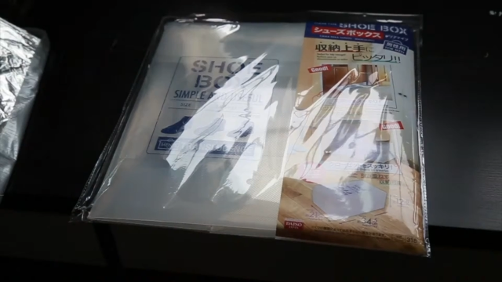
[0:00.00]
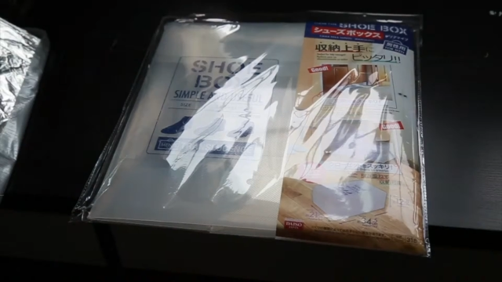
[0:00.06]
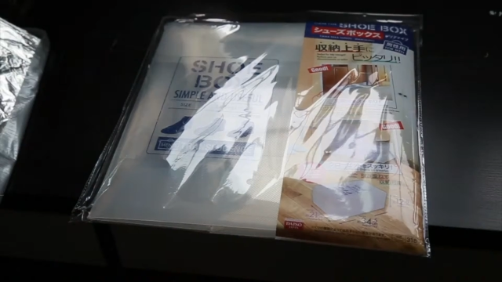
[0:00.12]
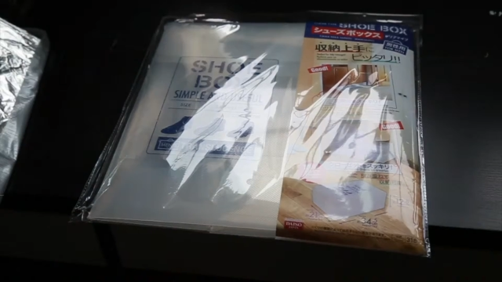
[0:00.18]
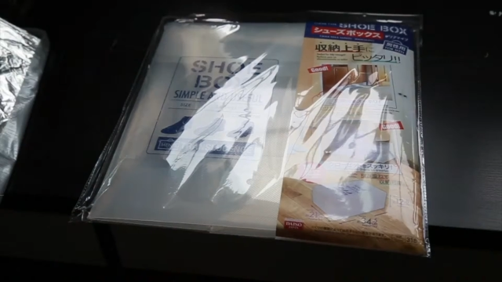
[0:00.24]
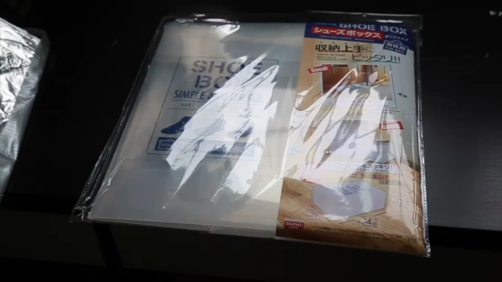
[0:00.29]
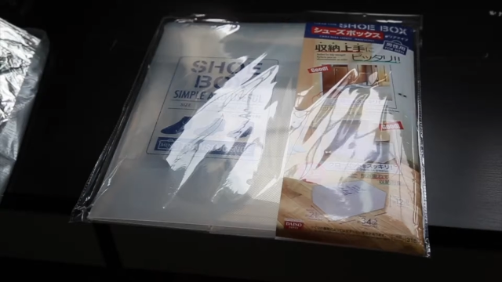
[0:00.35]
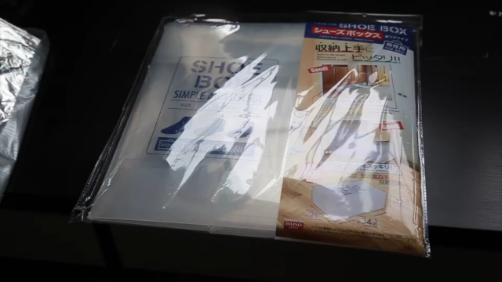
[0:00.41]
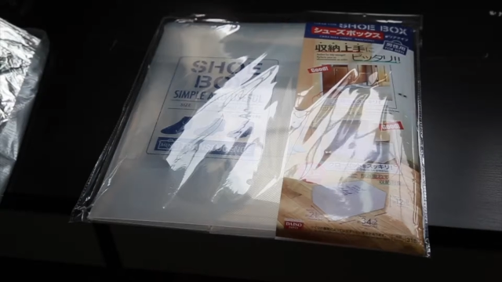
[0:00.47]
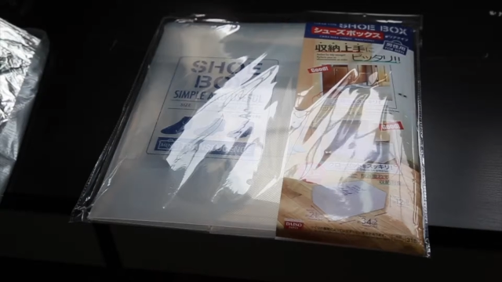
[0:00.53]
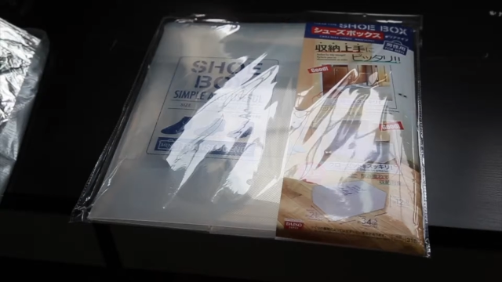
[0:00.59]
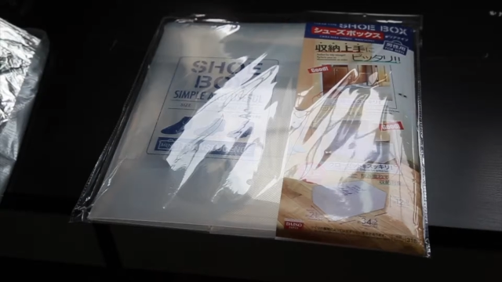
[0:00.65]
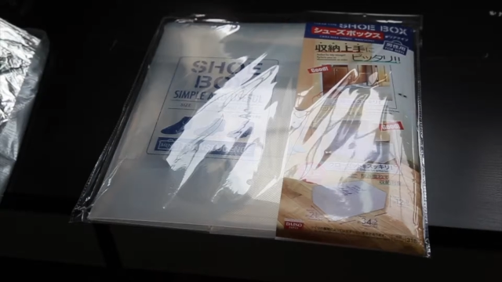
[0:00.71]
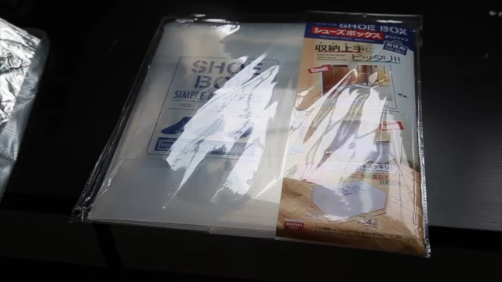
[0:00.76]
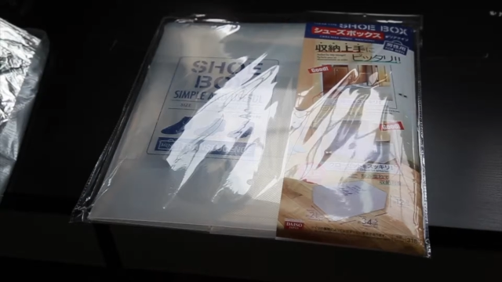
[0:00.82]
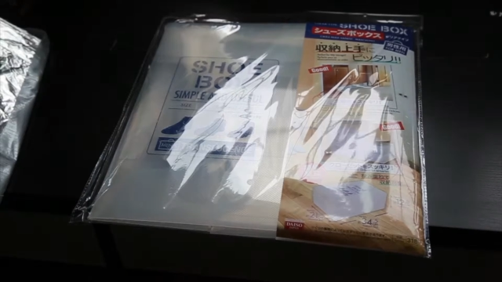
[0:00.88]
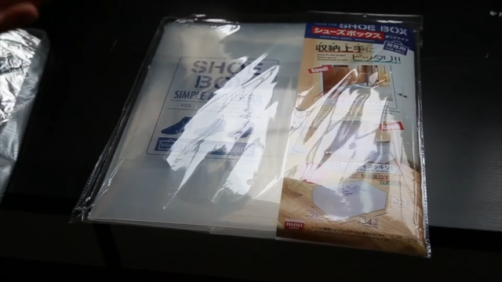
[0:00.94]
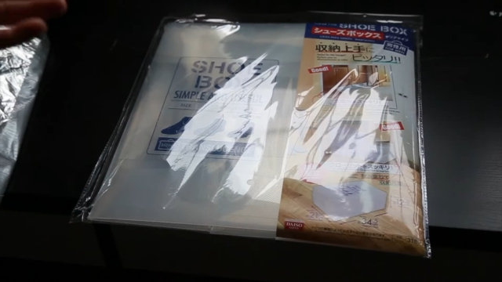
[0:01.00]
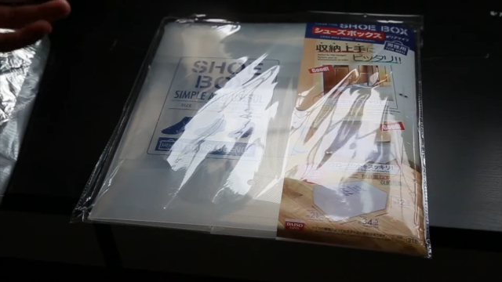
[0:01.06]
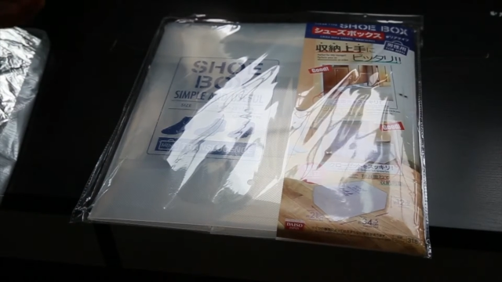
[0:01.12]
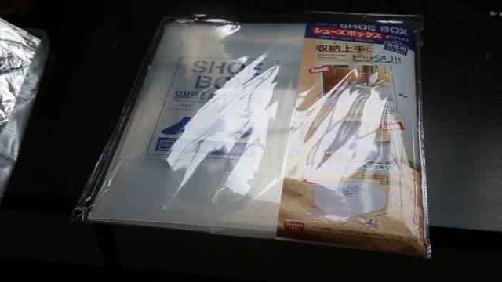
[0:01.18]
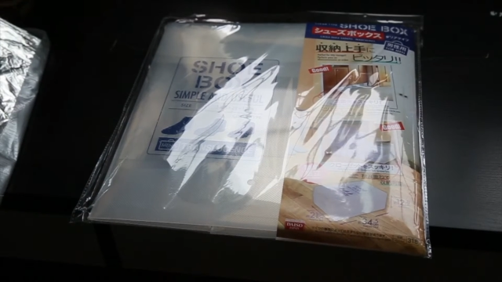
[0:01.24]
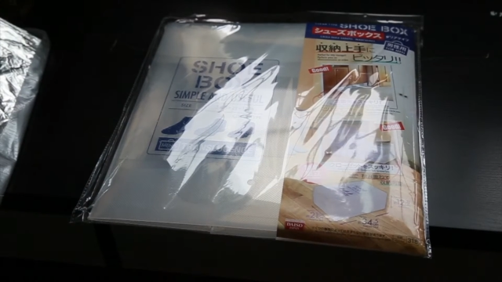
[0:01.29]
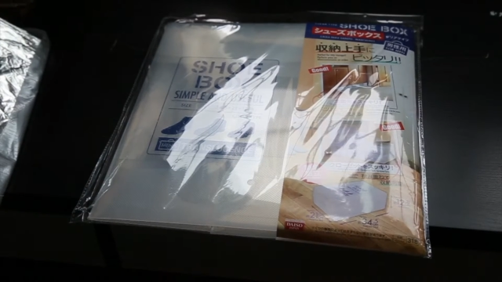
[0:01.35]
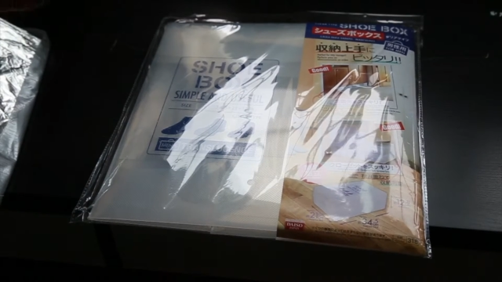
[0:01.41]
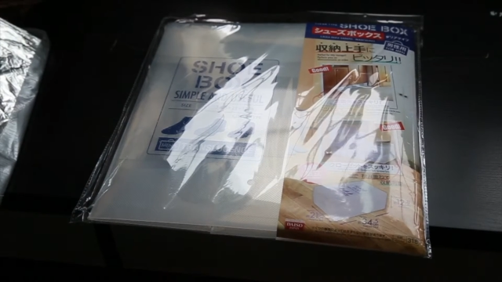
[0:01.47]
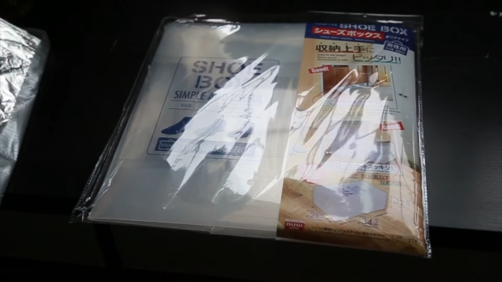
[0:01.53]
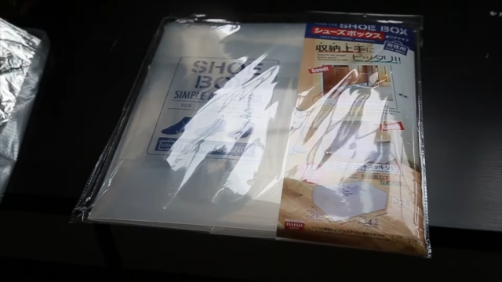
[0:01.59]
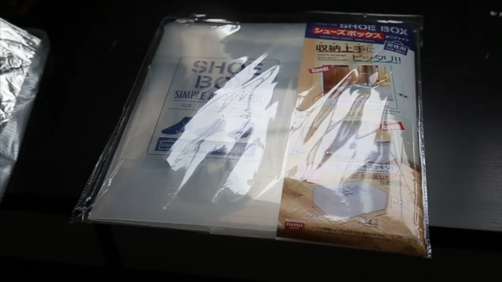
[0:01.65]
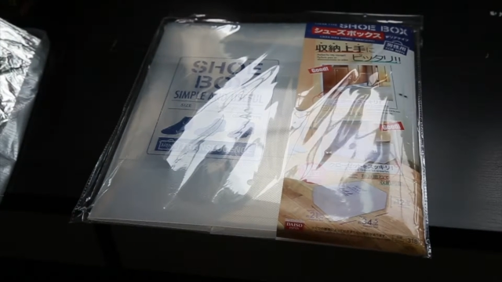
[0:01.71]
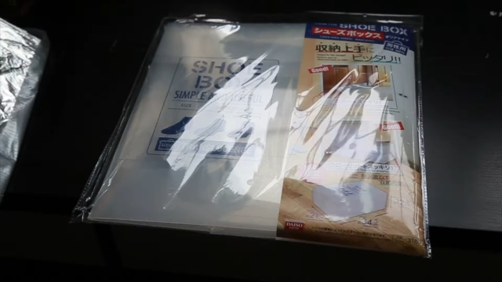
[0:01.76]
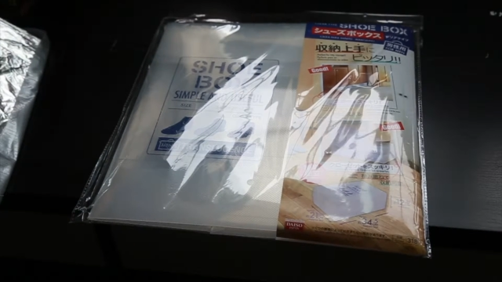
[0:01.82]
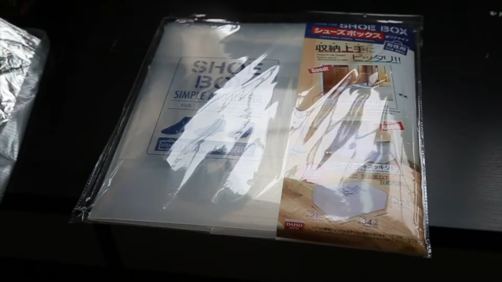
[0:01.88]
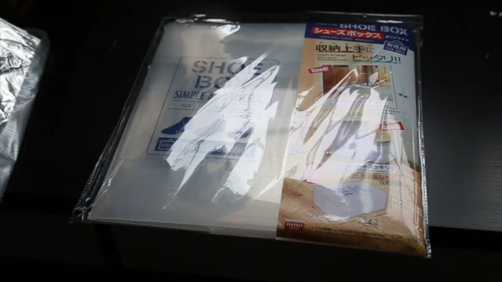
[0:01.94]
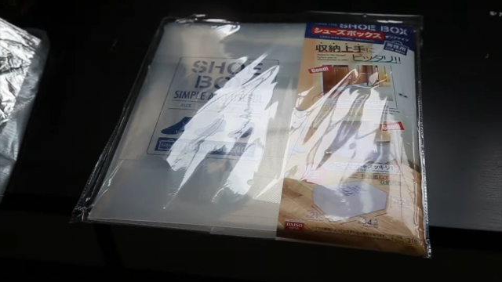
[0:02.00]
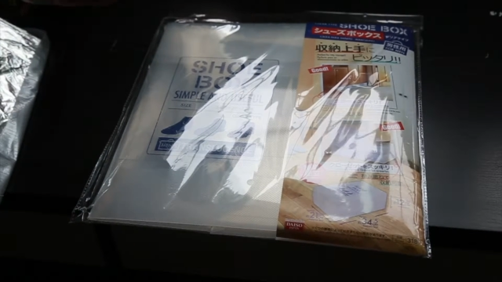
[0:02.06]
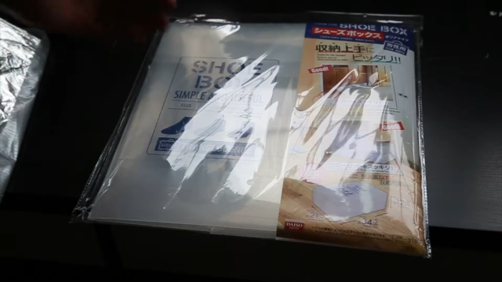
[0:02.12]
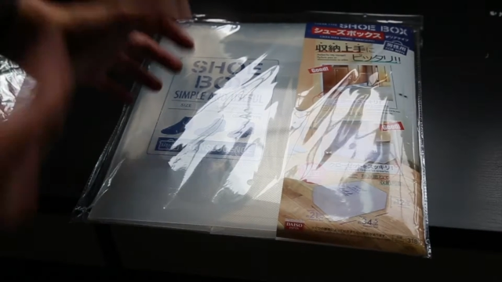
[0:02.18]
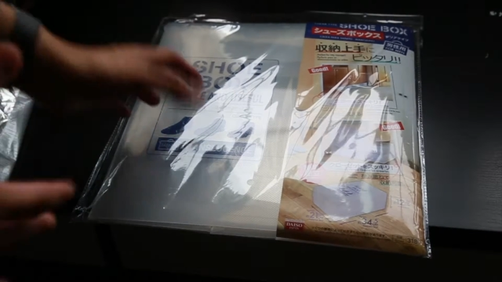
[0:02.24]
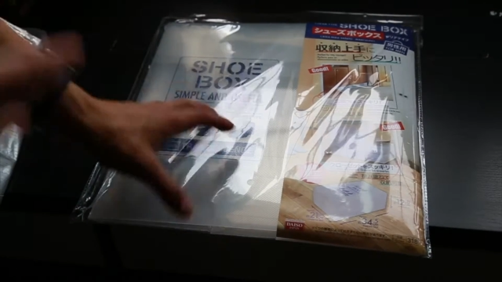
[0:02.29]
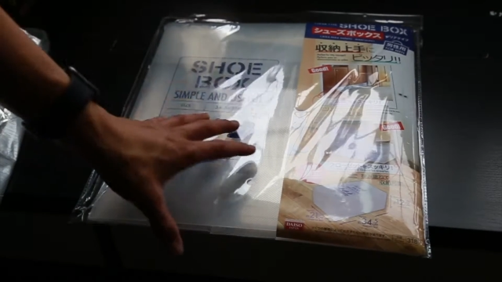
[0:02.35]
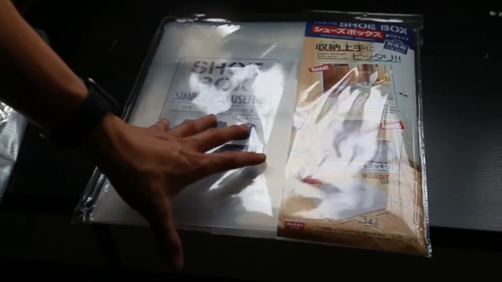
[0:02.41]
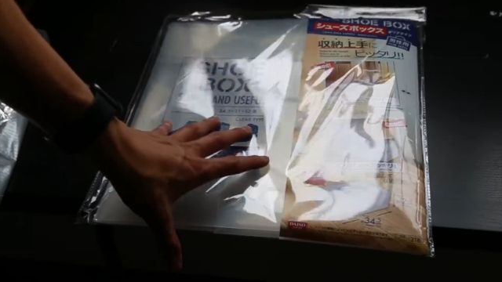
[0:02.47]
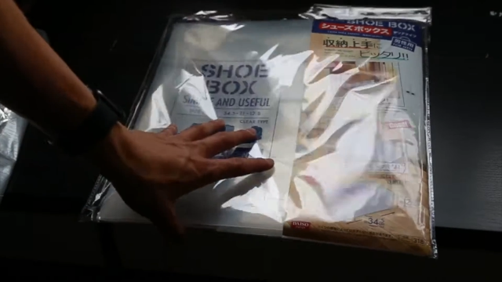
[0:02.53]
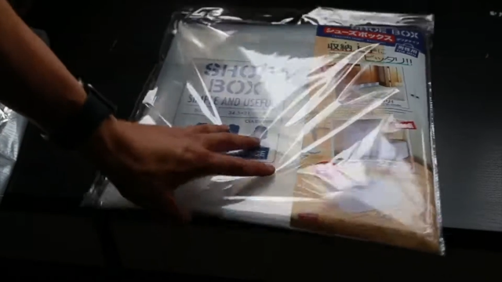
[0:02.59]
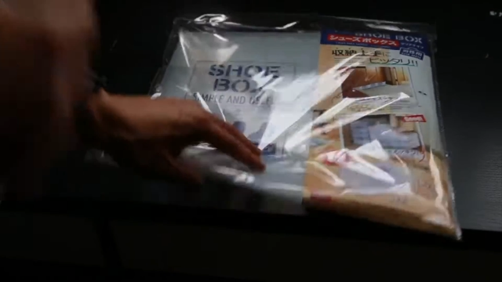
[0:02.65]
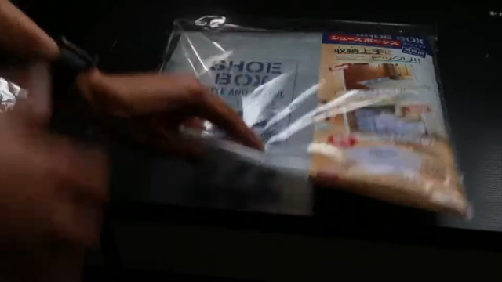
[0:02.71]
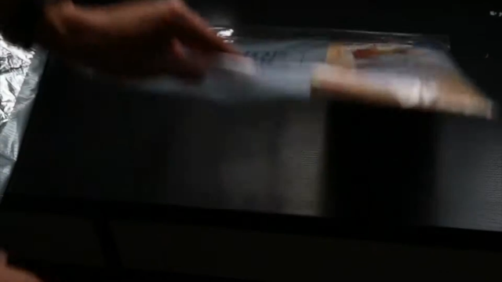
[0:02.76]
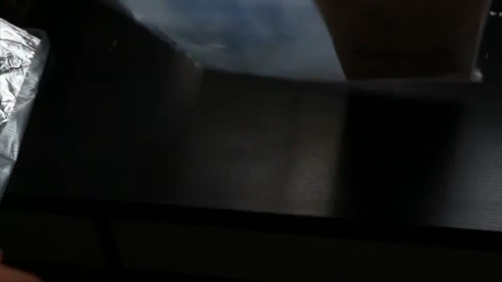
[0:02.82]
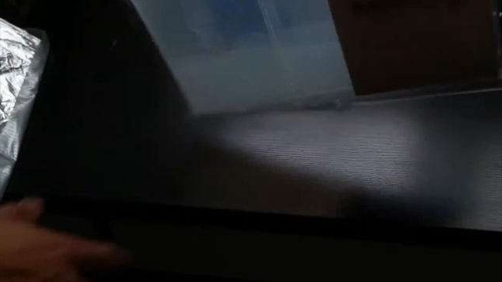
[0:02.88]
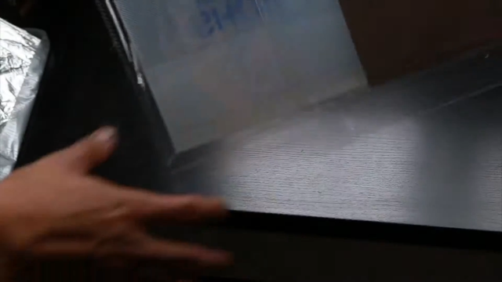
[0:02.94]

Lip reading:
[unreadable: no face in view]